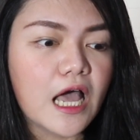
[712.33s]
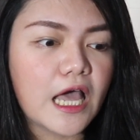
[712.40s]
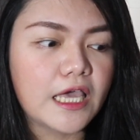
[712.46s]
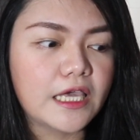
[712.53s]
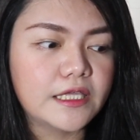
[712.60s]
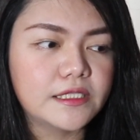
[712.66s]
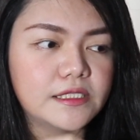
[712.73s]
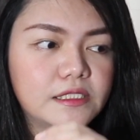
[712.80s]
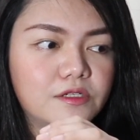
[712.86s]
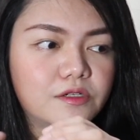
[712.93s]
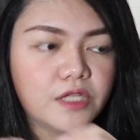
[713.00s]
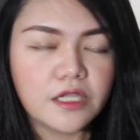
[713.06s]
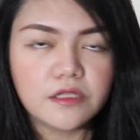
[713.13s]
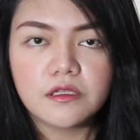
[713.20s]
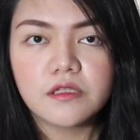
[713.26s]
I
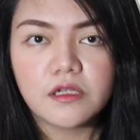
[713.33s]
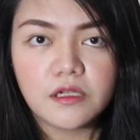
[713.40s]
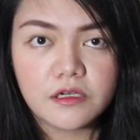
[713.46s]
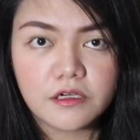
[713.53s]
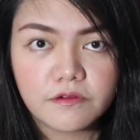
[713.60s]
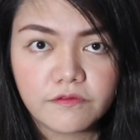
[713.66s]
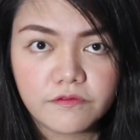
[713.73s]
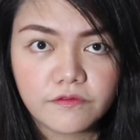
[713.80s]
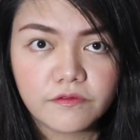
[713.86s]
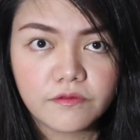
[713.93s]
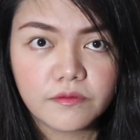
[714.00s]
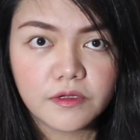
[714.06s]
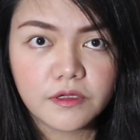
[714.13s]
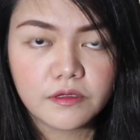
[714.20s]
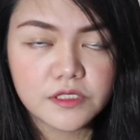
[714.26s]
donated a lot of
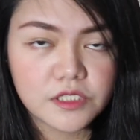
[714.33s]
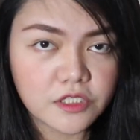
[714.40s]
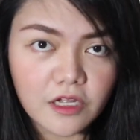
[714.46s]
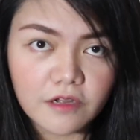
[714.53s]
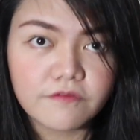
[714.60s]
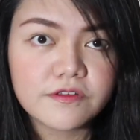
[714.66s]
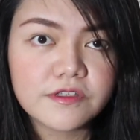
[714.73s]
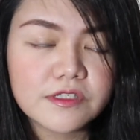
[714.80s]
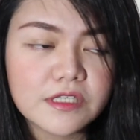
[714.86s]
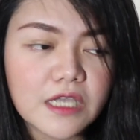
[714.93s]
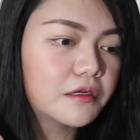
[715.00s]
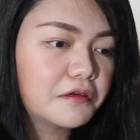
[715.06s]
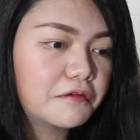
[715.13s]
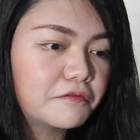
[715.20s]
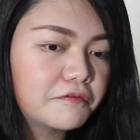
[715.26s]
stuffs, a
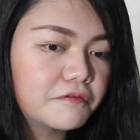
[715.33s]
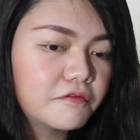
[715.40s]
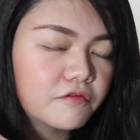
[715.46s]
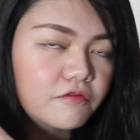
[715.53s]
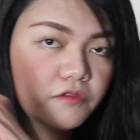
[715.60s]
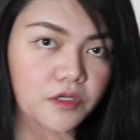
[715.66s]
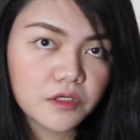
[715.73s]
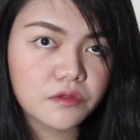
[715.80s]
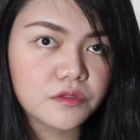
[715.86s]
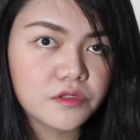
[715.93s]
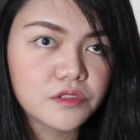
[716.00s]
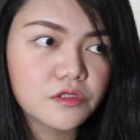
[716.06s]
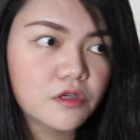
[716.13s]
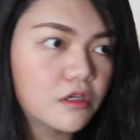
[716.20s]
lot of clothes.